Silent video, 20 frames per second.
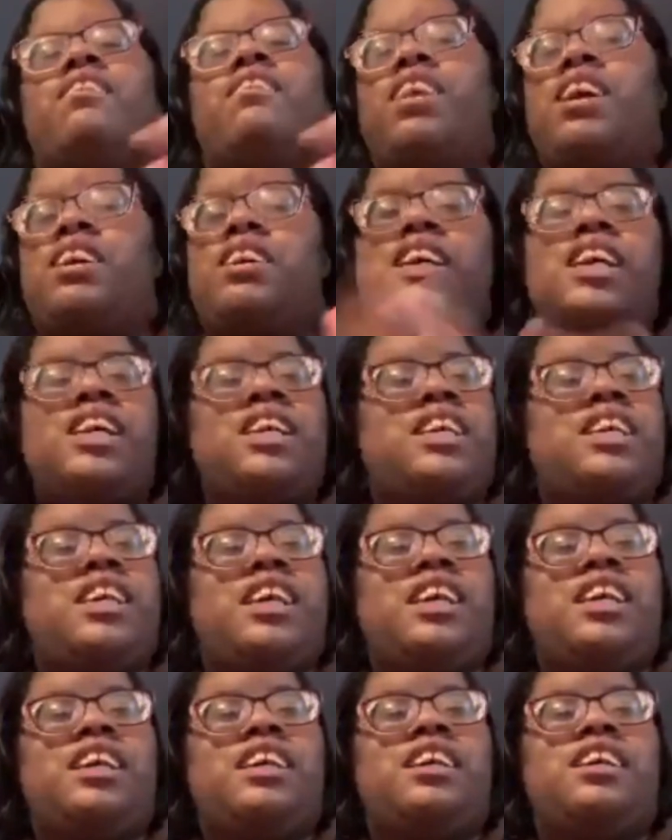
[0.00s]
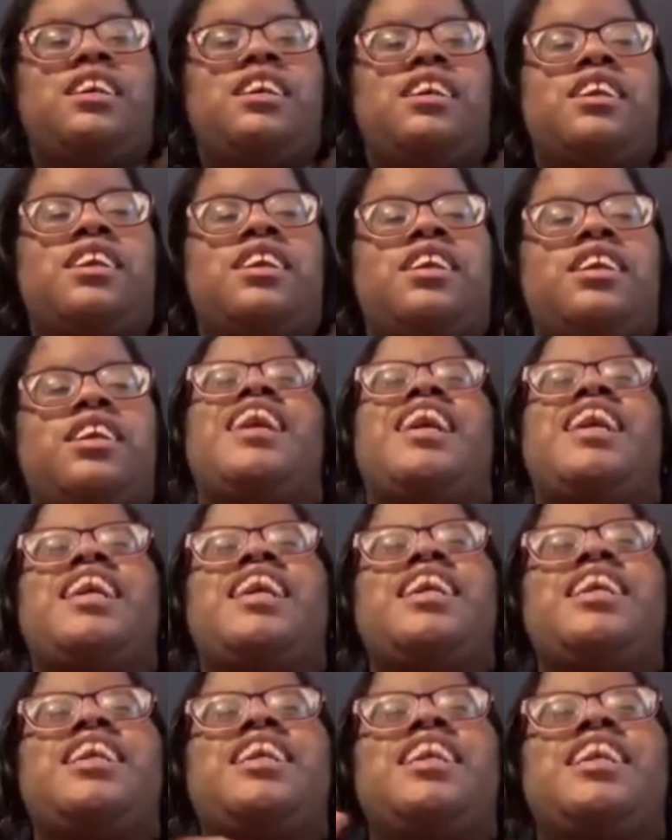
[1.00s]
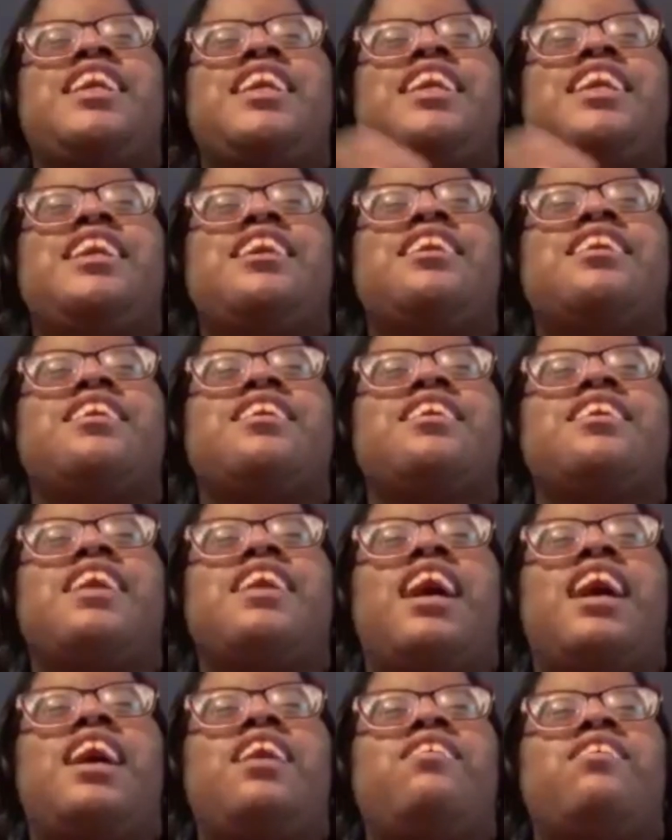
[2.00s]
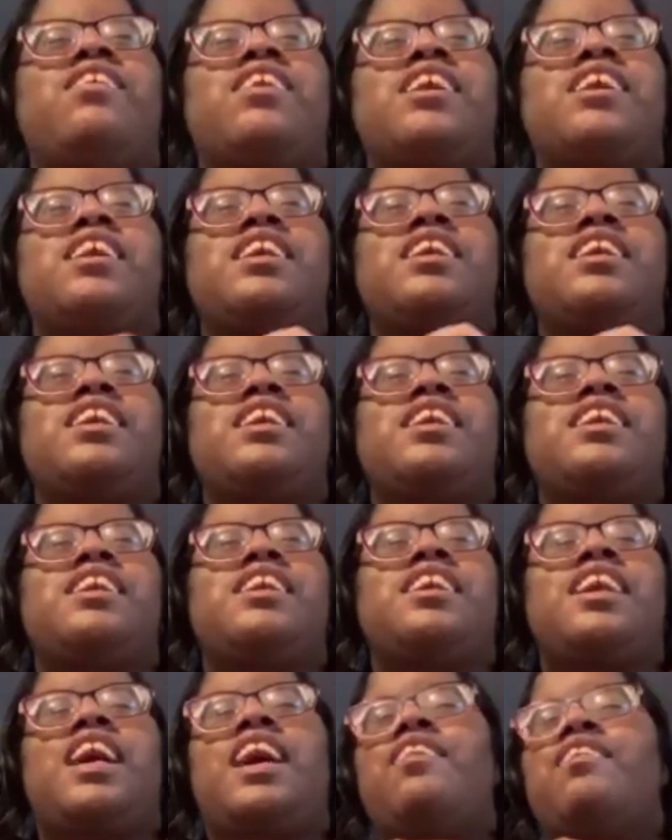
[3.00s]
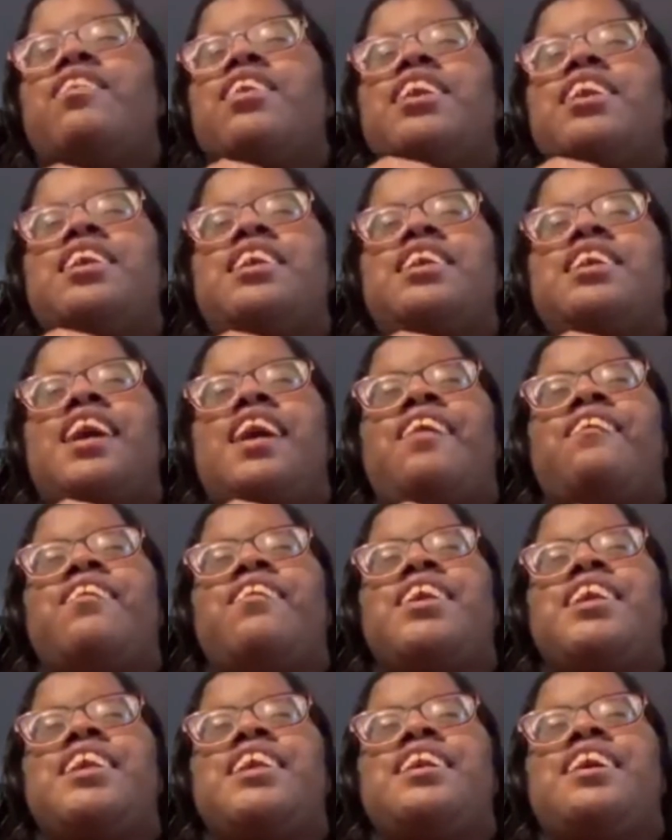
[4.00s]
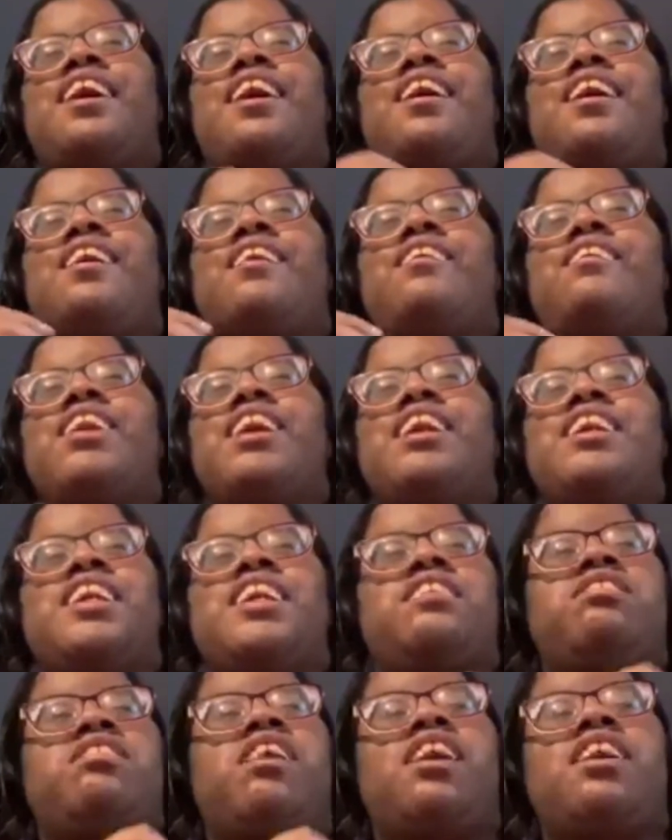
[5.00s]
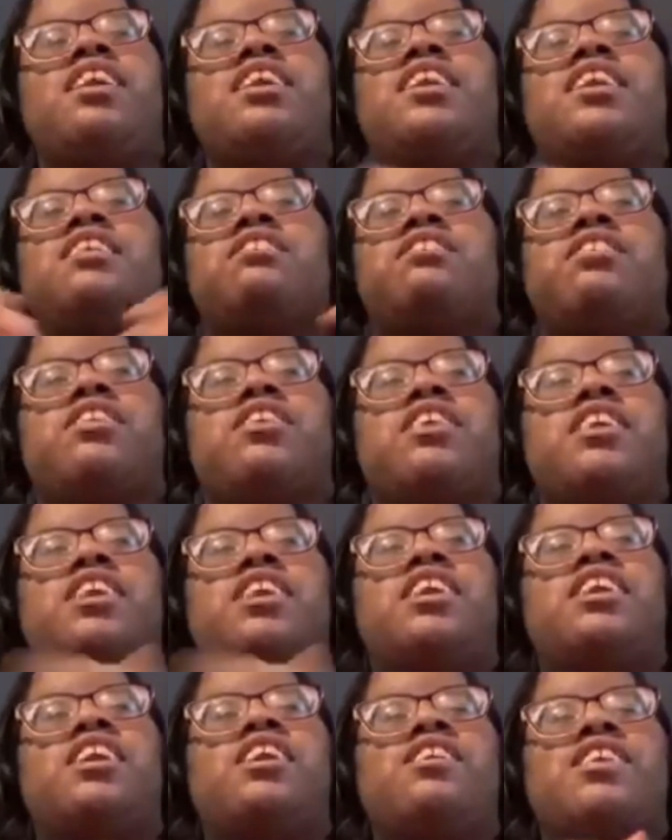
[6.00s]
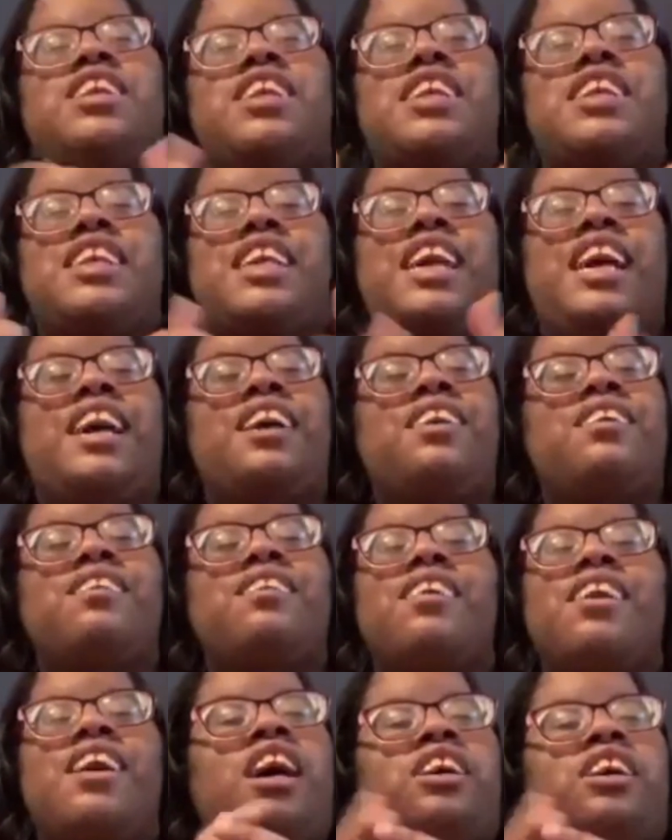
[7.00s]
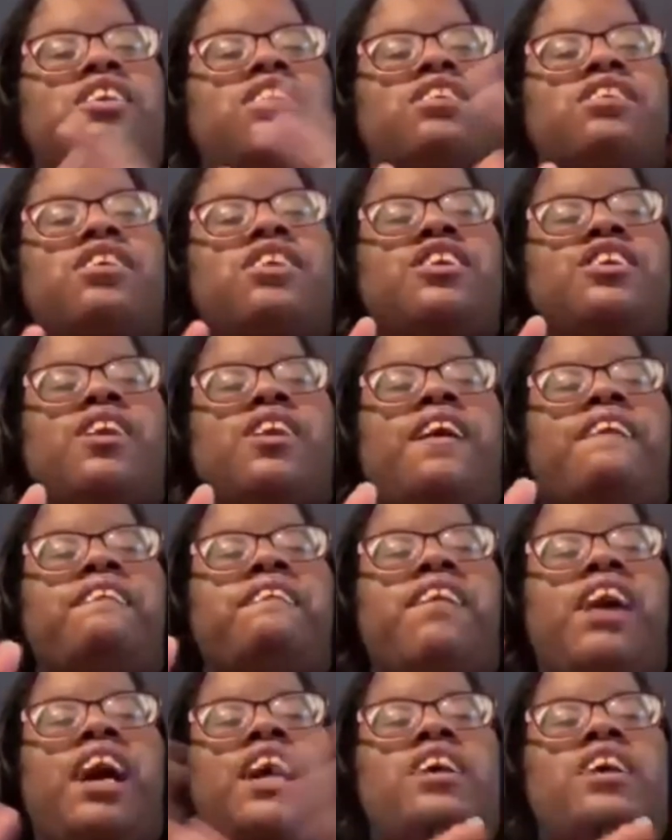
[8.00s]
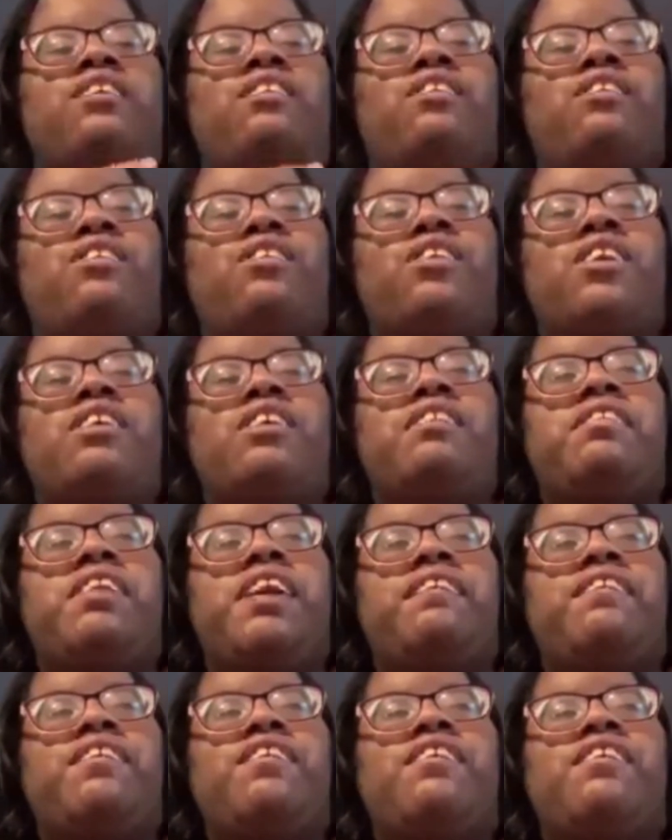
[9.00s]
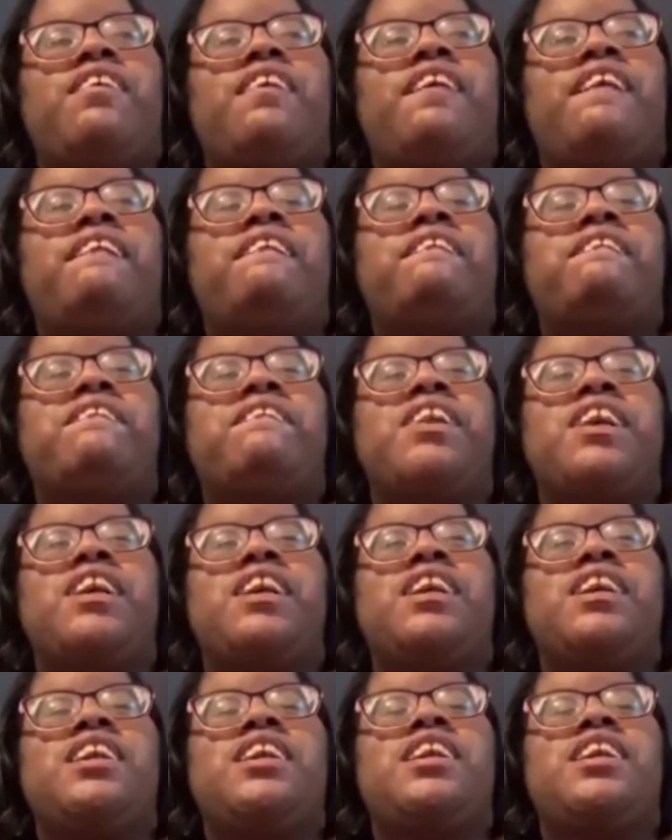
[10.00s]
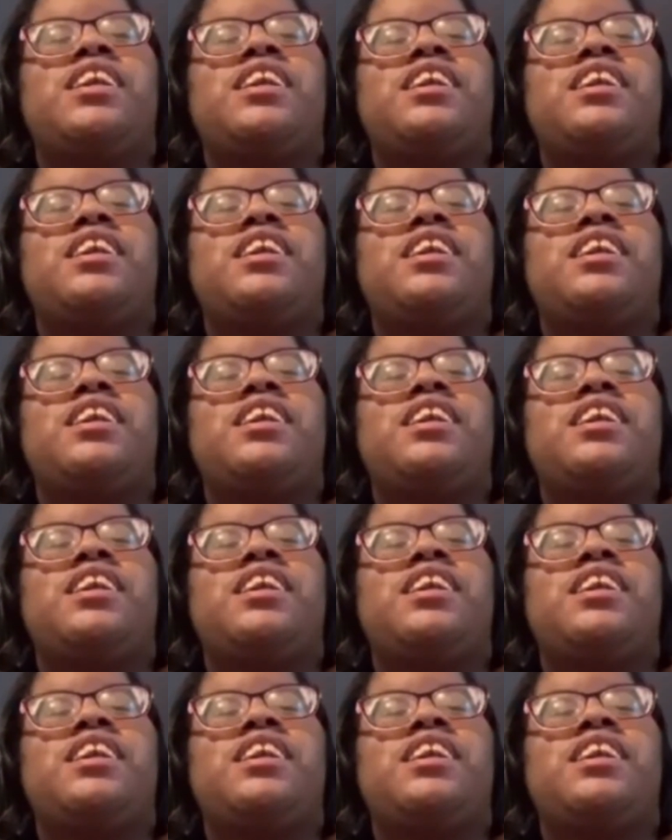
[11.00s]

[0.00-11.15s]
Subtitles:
What I'm trying to say is, last year I wasn't always this positive person y'all see now. I used to go back and forth with people, but